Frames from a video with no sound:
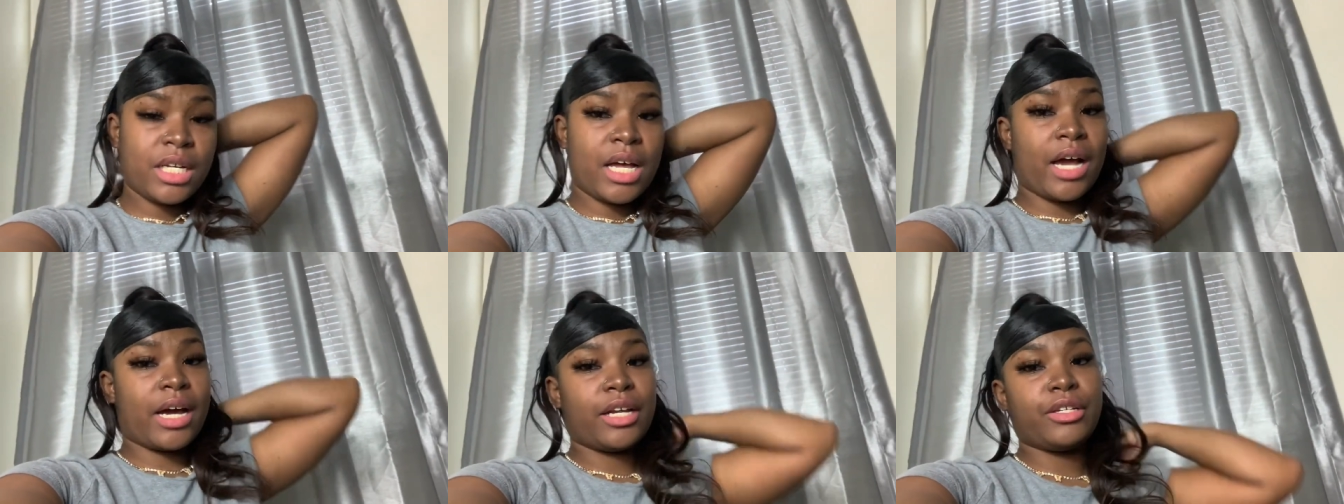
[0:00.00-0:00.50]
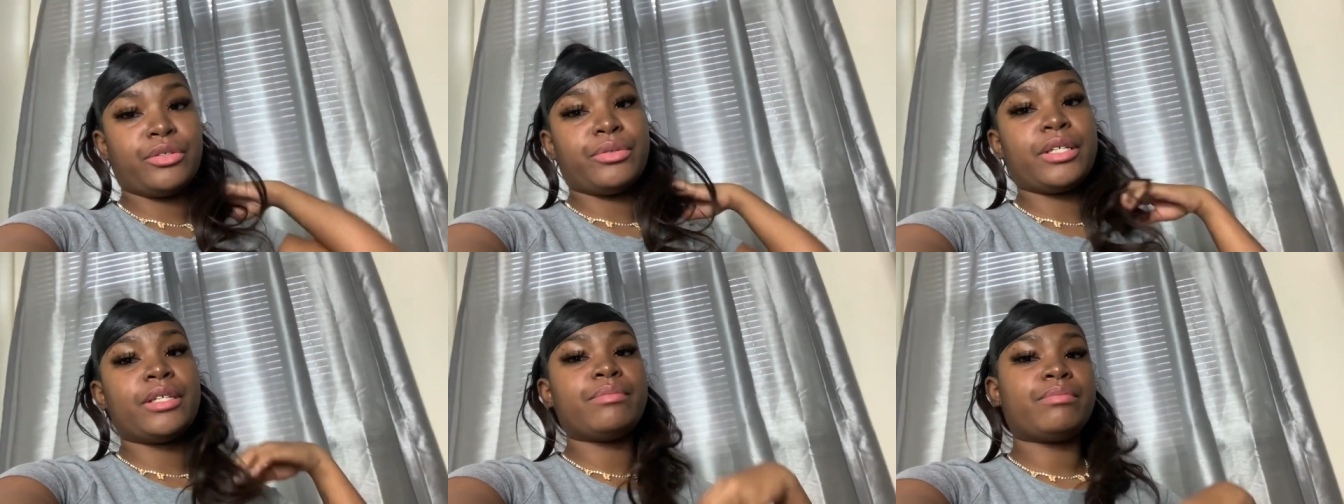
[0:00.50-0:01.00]
I got to do
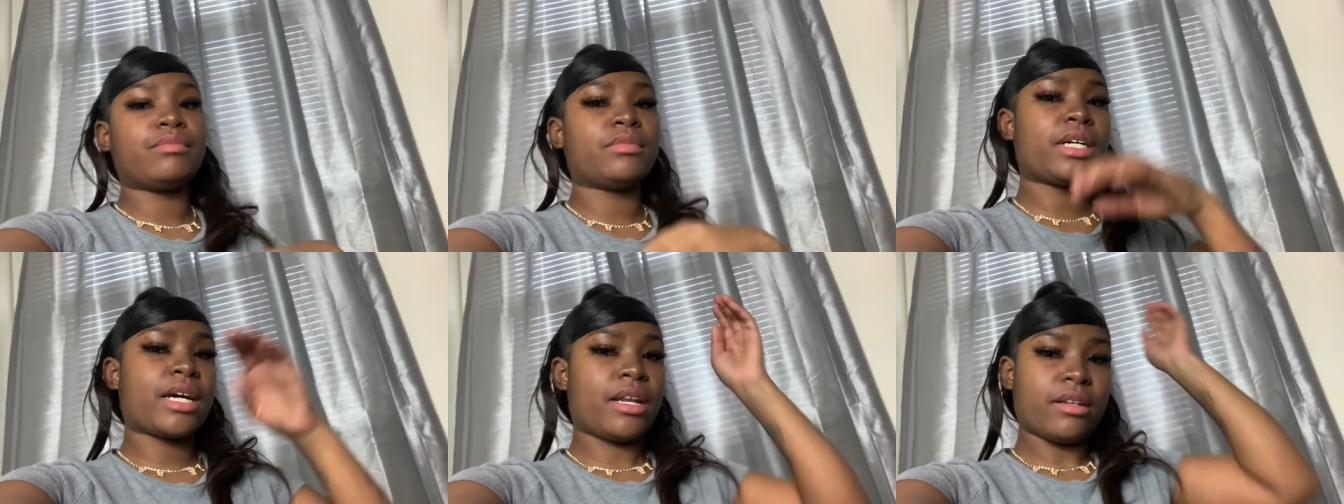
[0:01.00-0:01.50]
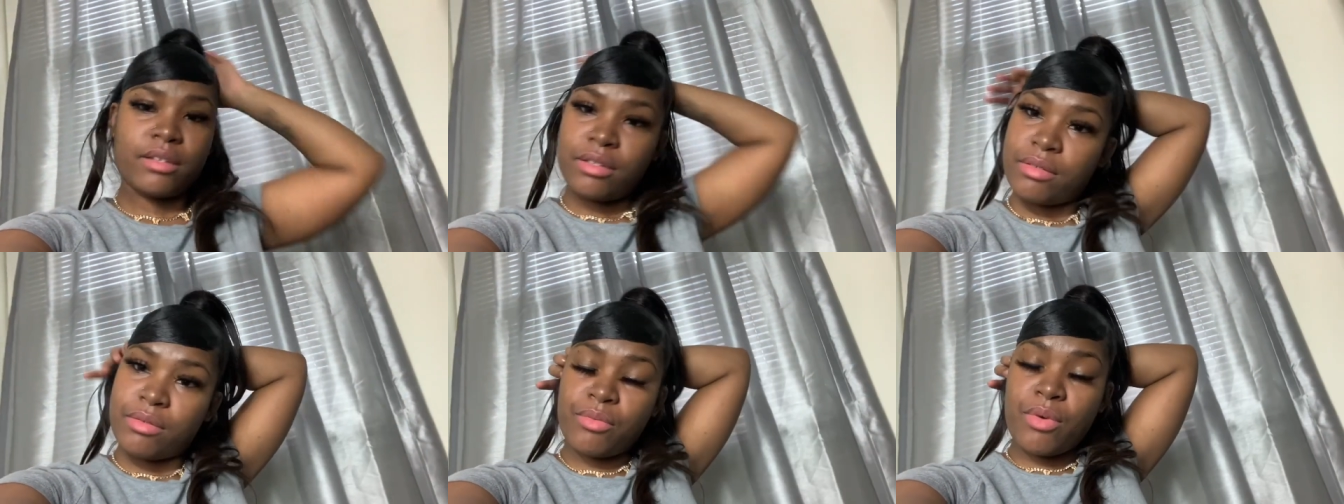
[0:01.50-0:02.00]
it. I got to
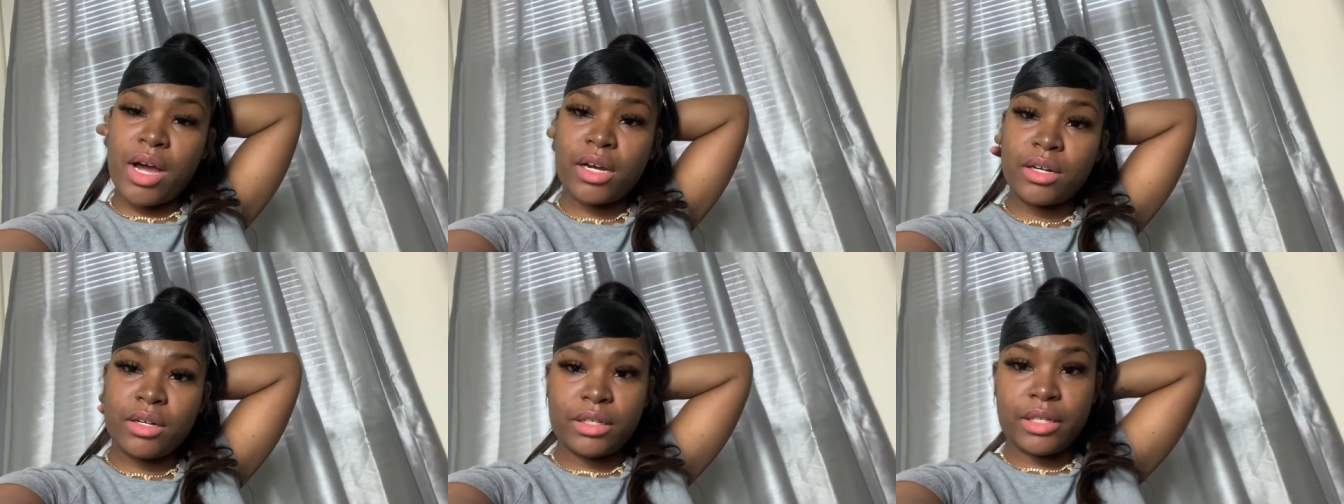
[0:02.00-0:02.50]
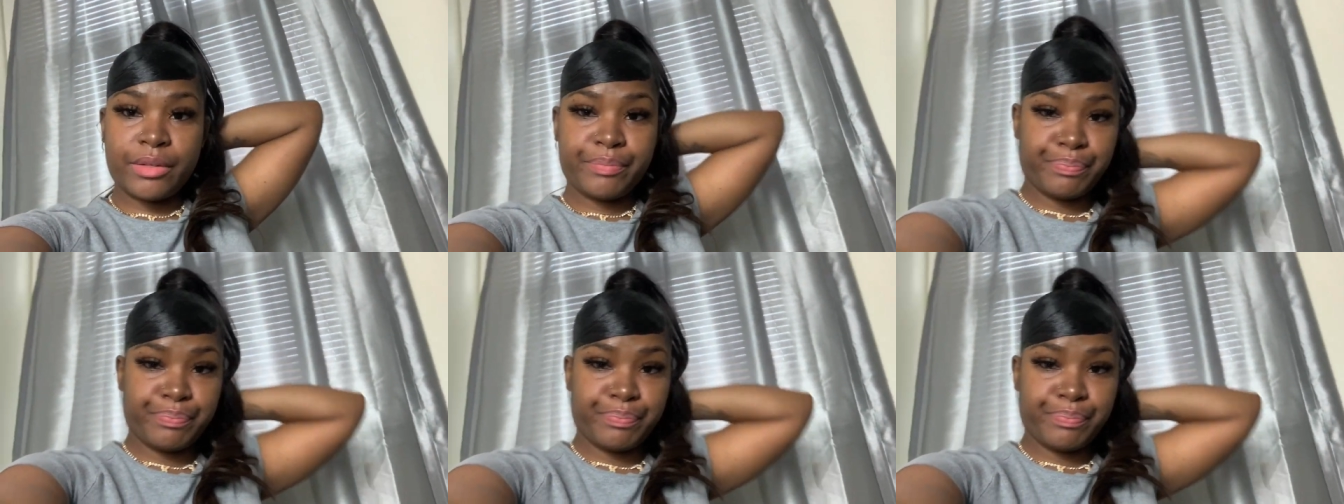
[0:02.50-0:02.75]
wine curl it.